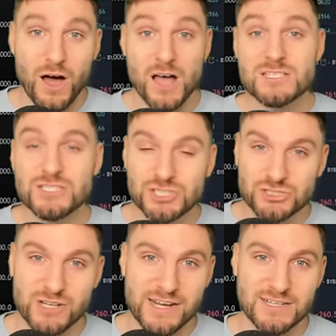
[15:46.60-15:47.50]
Us as
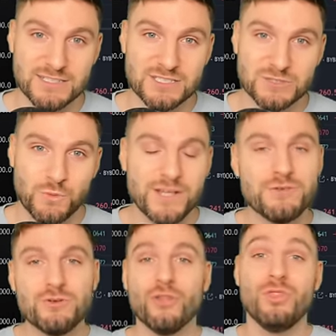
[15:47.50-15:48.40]
traders, we
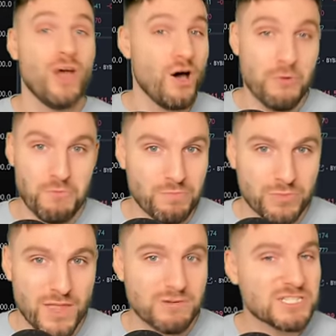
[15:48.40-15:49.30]
do not know.
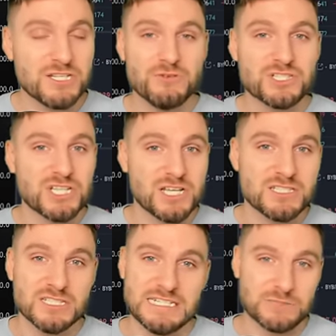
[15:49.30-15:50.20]
There is no
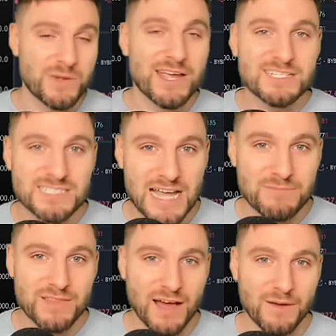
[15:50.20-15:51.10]
certainties. We
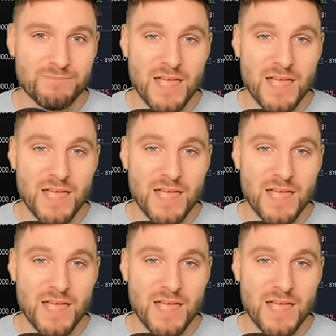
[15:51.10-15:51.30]
accept that.